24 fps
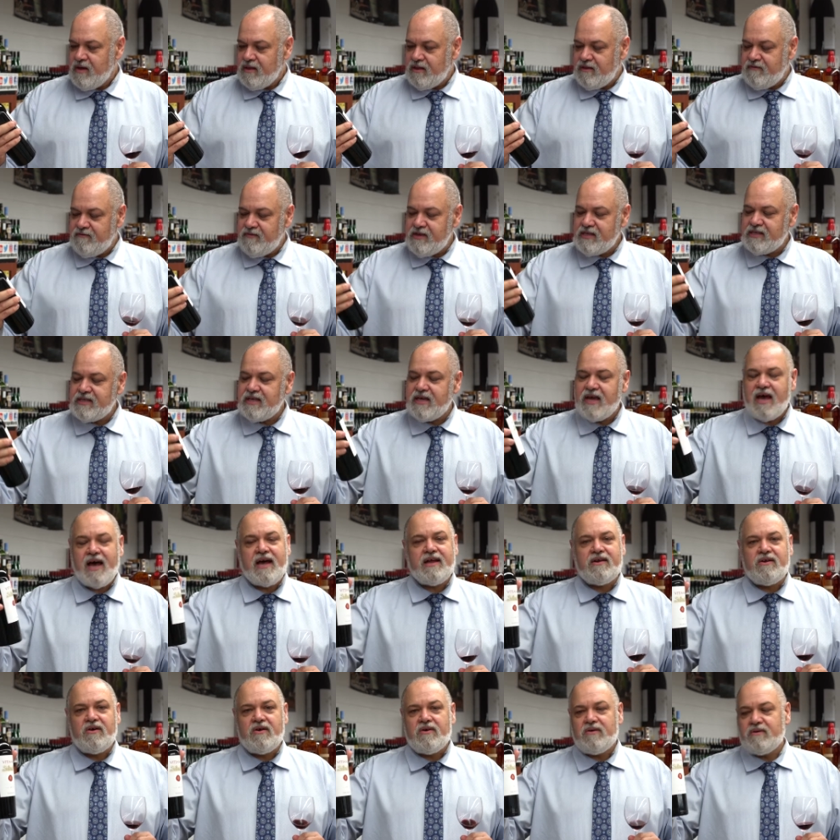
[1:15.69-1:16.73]
The
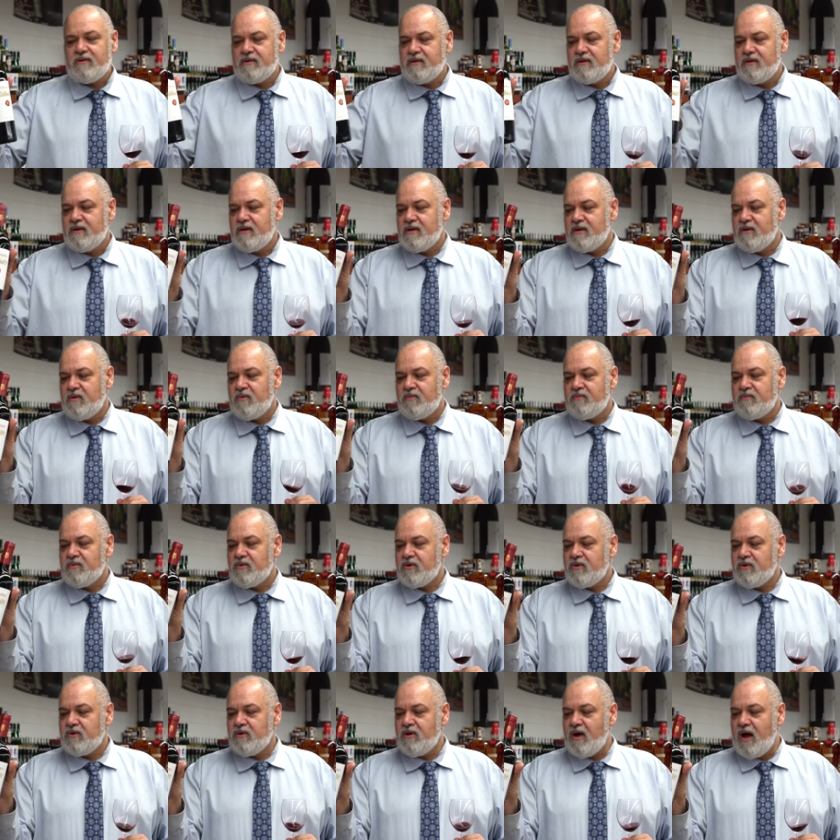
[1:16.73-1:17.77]
Vitiano
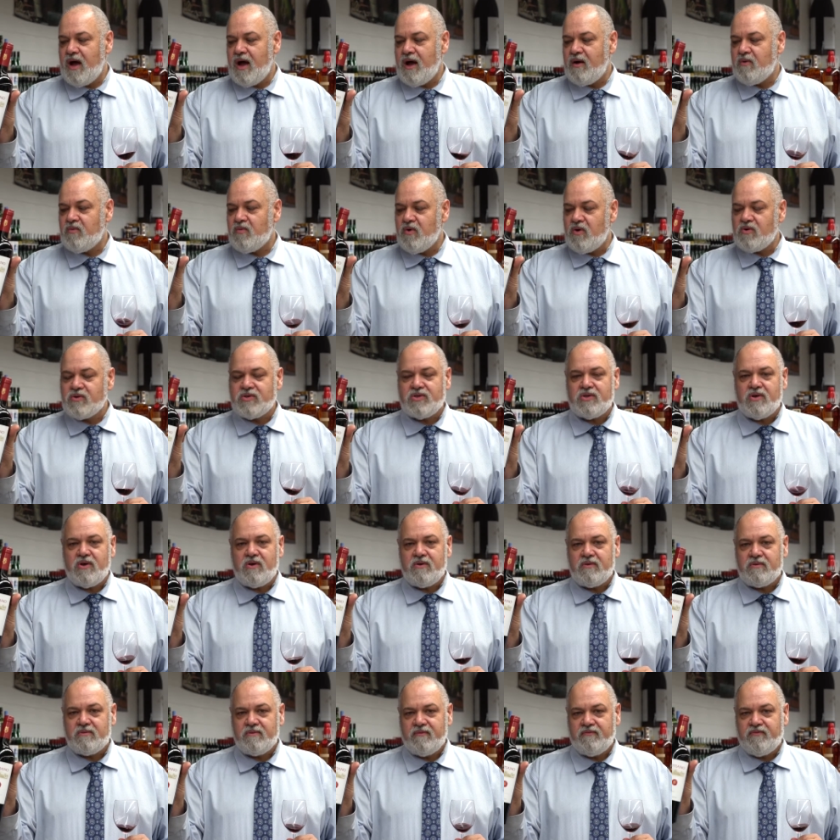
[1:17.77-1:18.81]
uh,
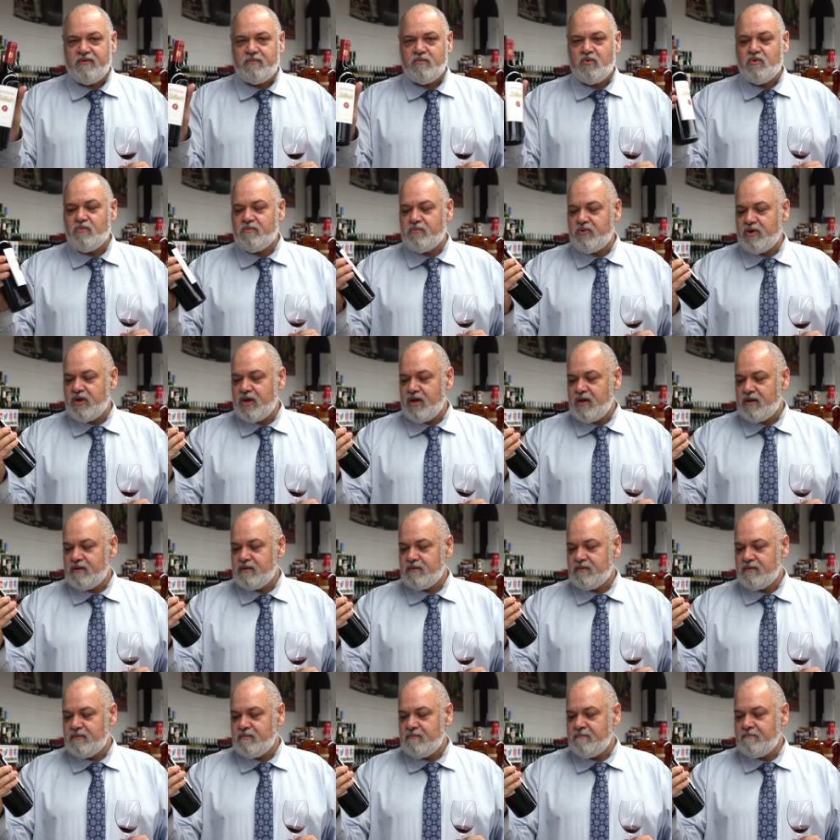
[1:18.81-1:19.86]
Rosso from Umbria
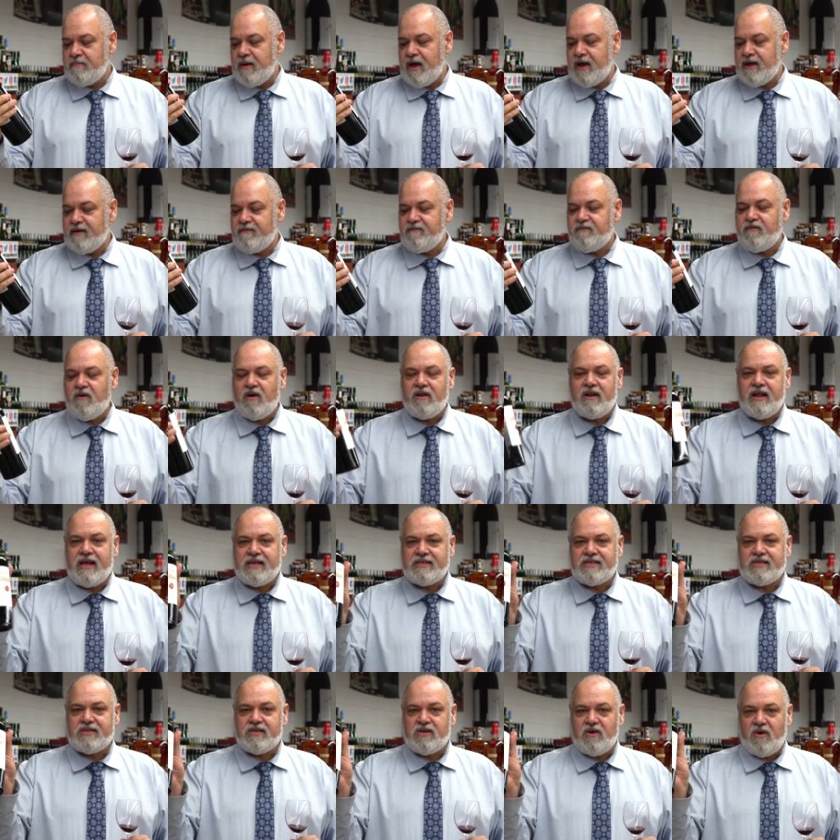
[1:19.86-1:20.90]
by
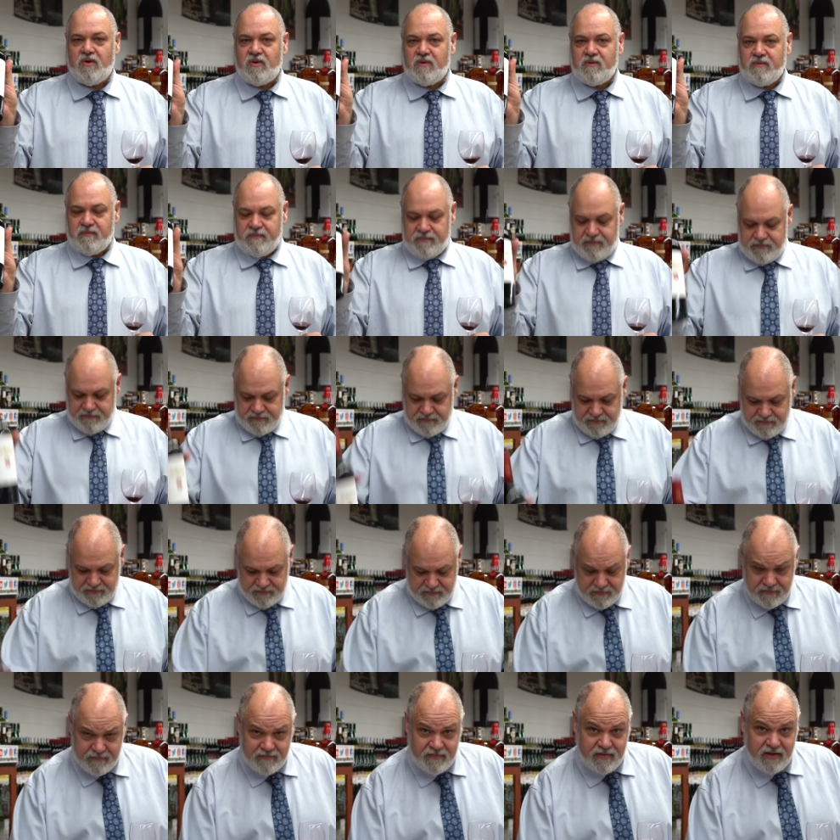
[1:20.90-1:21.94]
Falesco.
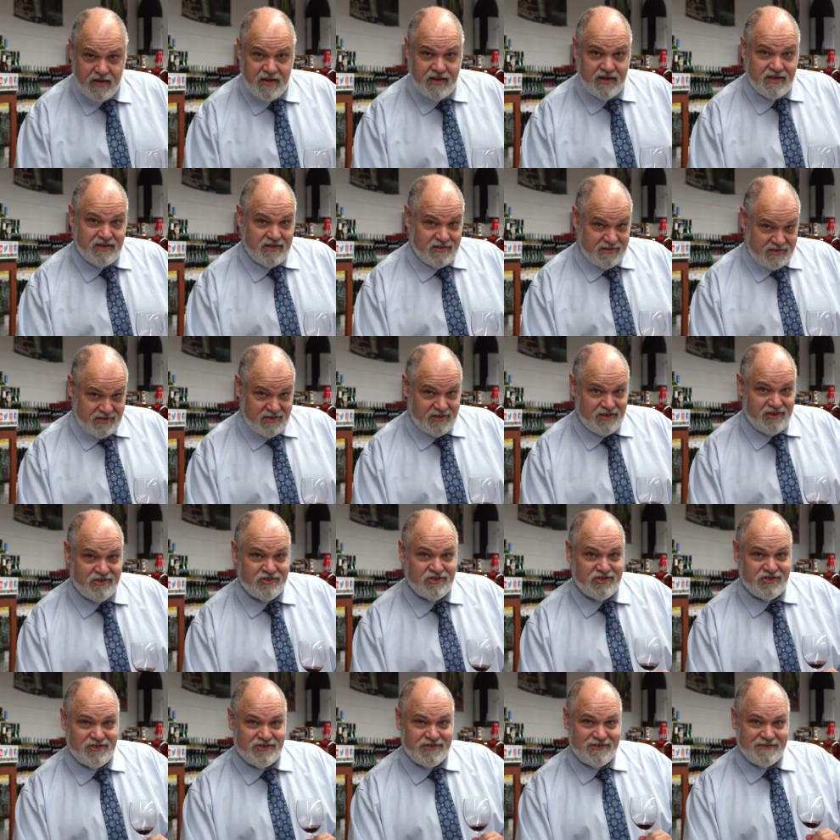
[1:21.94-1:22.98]

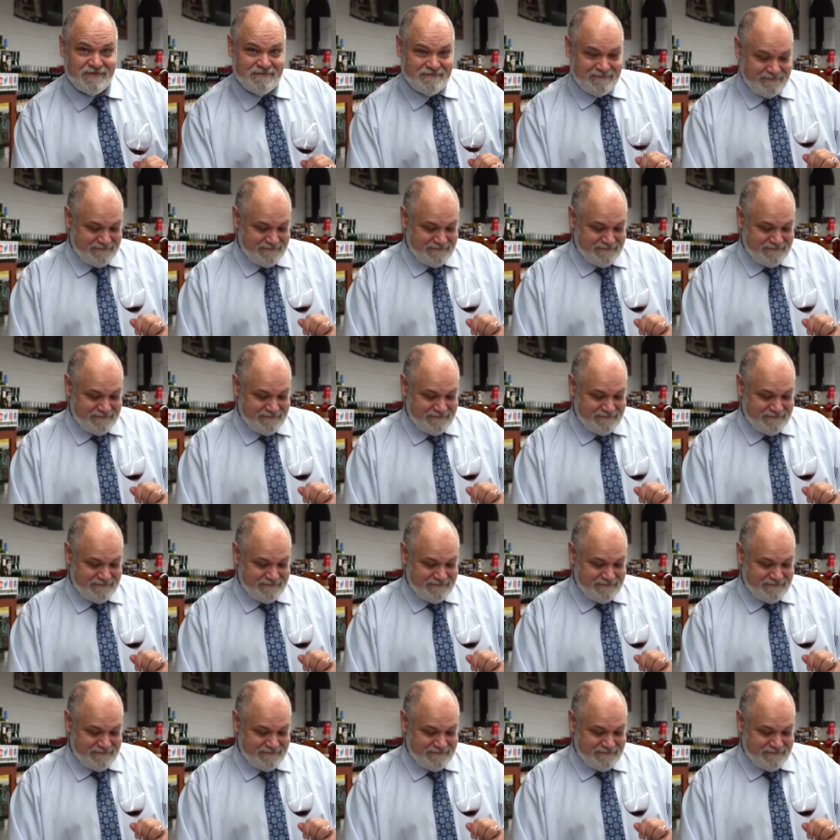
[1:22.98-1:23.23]
Delicious.